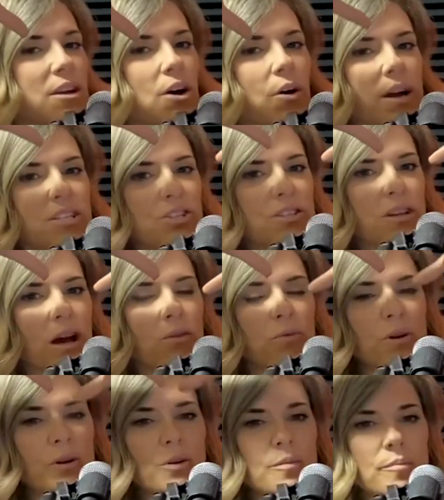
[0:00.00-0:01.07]
I know I just got
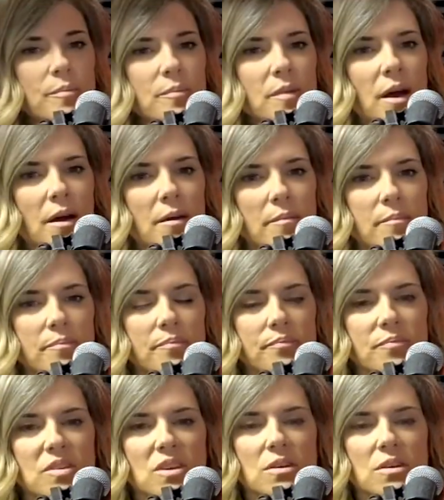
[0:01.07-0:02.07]
real um,